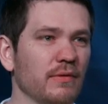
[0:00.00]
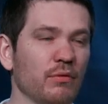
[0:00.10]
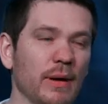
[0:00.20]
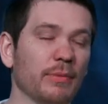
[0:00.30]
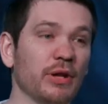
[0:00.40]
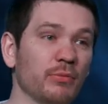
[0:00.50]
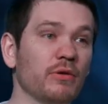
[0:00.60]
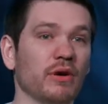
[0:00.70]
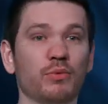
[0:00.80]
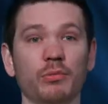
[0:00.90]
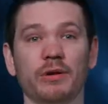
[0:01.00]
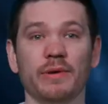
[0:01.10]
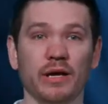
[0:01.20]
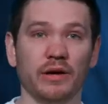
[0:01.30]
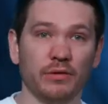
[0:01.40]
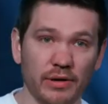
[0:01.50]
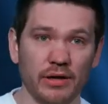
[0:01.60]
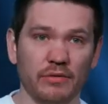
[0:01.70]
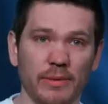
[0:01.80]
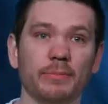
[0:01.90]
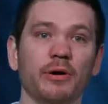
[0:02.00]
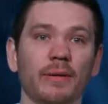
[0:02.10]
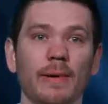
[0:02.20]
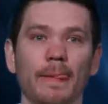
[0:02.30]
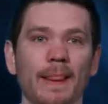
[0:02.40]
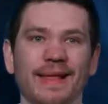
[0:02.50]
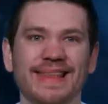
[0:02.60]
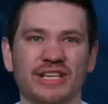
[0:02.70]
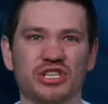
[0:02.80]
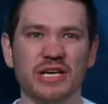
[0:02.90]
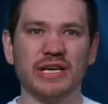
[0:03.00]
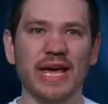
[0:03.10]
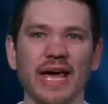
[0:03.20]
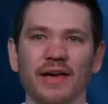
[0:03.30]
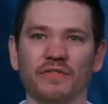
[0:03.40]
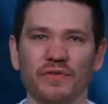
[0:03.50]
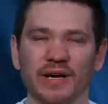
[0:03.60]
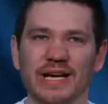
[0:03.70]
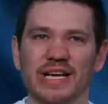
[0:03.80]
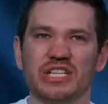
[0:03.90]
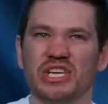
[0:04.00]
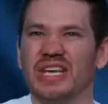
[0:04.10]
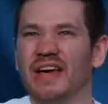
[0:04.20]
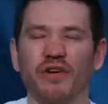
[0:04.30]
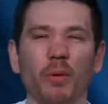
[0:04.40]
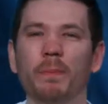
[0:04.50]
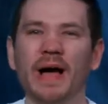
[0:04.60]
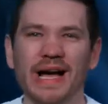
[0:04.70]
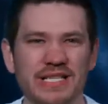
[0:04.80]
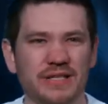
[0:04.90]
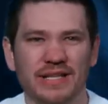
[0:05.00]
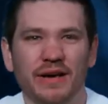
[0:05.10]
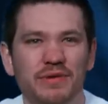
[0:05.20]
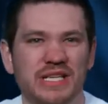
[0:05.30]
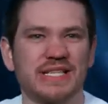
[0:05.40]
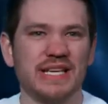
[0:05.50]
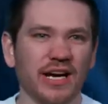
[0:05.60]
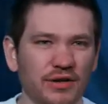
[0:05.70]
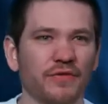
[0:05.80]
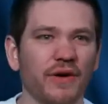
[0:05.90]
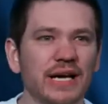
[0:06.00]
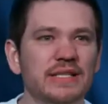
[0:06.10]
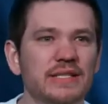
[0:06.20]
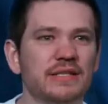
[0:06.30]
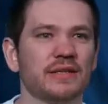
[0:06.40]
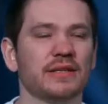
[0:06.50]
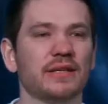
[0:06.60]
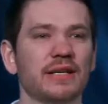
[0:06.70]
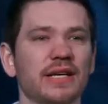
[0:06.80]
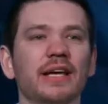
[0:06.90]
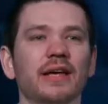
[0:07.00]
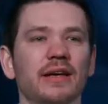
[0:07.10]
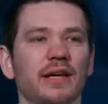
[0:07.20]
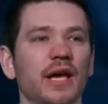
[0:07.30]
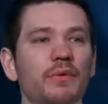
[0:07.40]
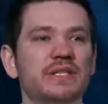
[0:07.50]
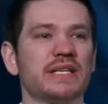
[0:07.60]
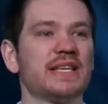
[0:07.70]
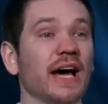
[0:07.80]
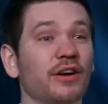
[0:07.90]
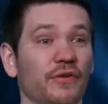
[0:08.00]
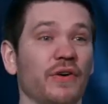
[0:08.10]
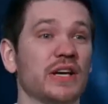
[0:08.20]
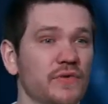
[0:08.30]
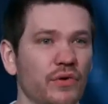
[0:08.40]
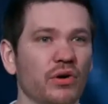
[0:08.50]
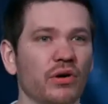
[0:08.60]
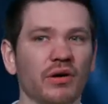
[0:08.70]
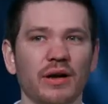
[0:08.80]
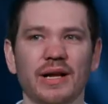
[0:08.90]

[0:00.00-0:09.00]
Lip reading: Remember the woman Mary, remember that she gave her best. It was a sacrifice. It was a sacrifice for her.